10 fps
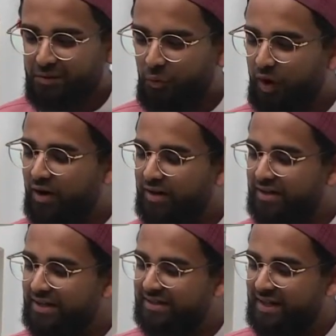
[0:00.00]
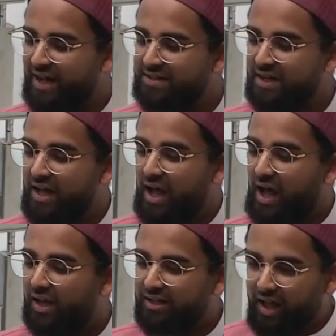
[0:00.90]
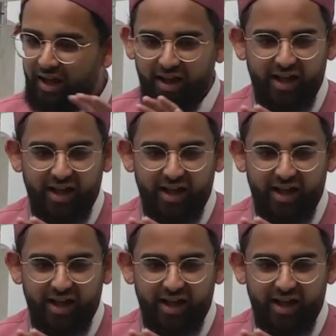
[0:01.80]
where it says Allah